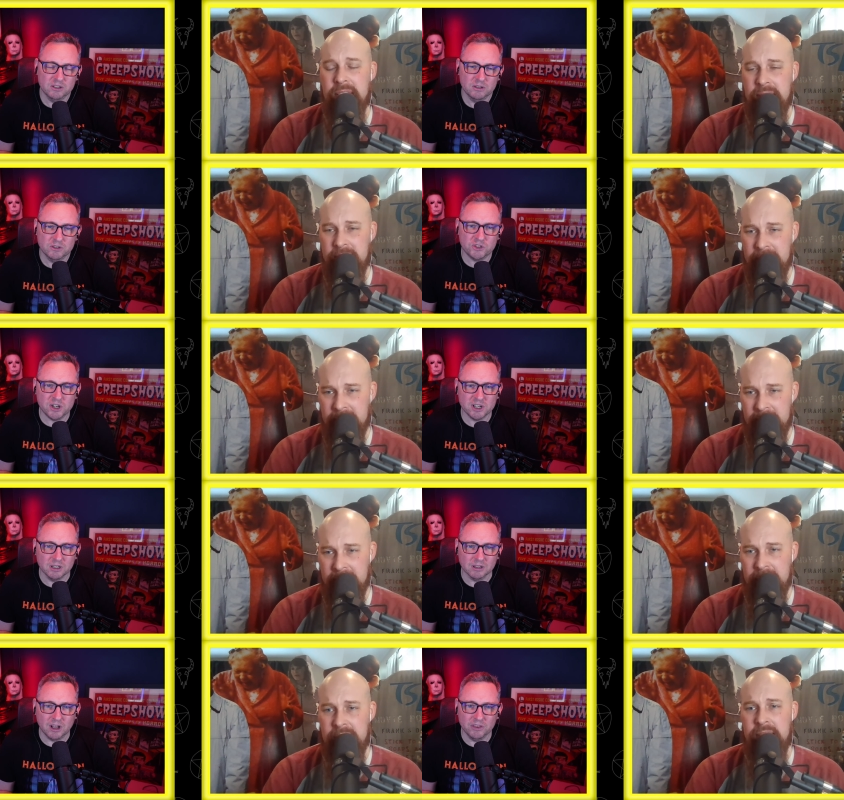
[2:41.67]

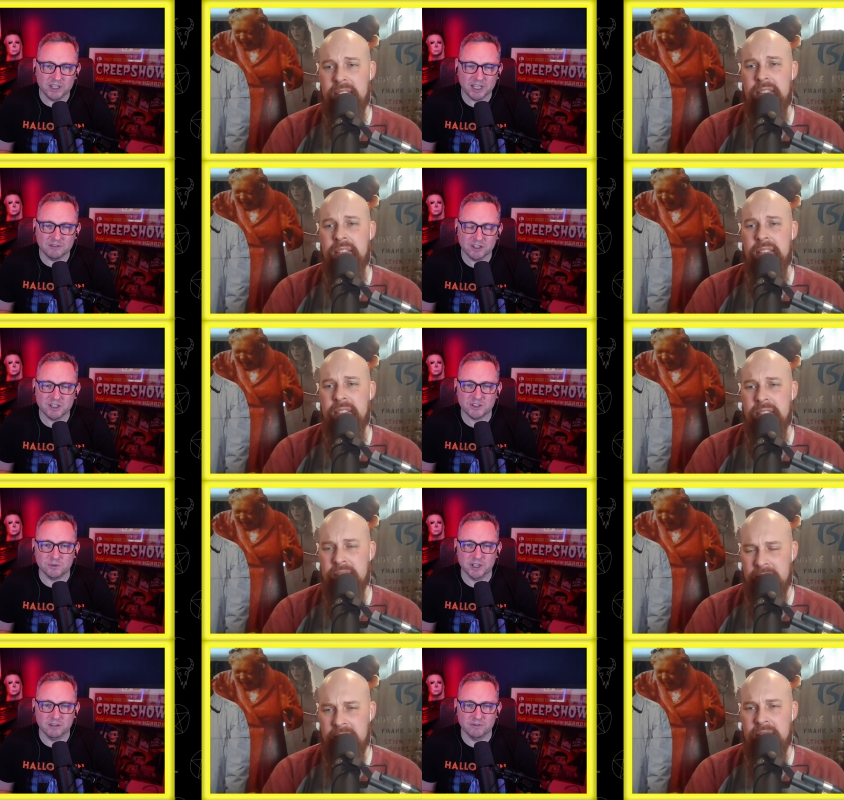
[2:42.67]
Speaker 1: struggle on the
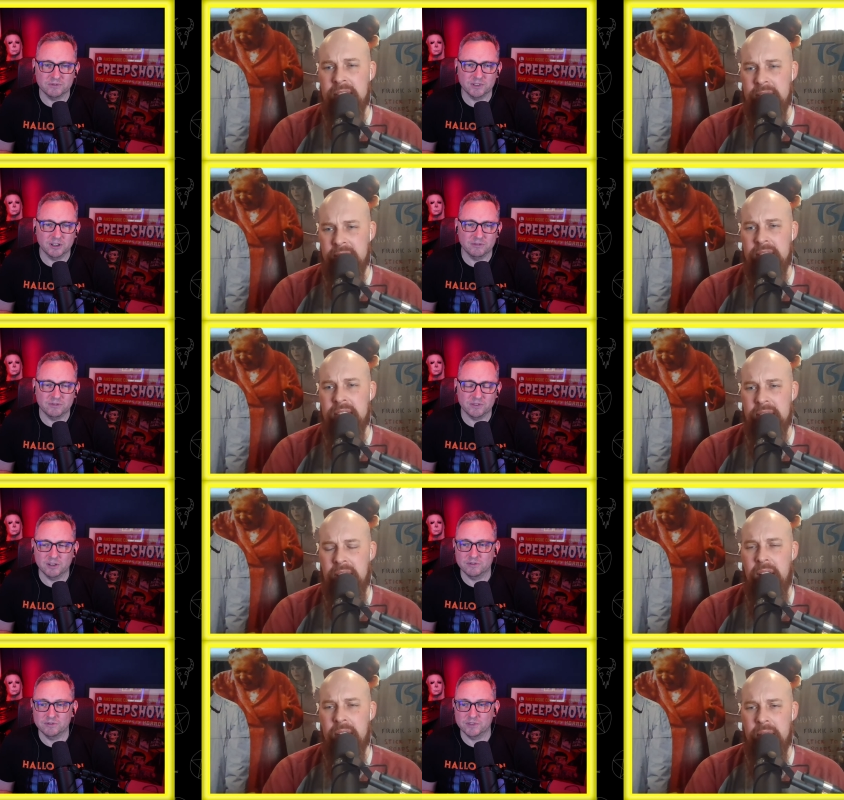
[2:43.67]
anniversary of, of,
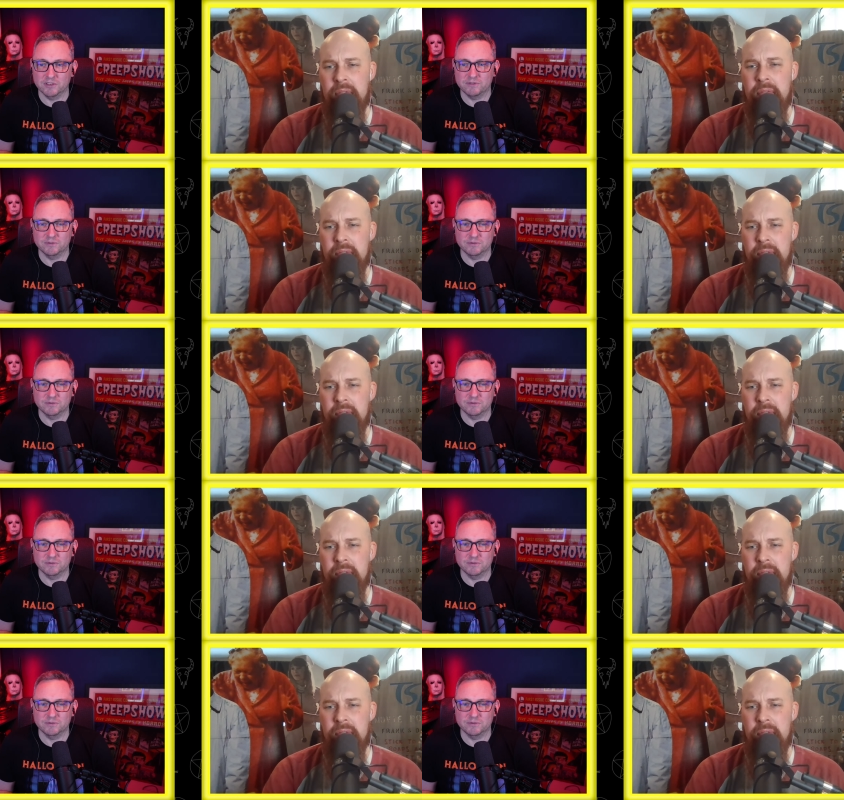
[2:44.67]
of, yeah. of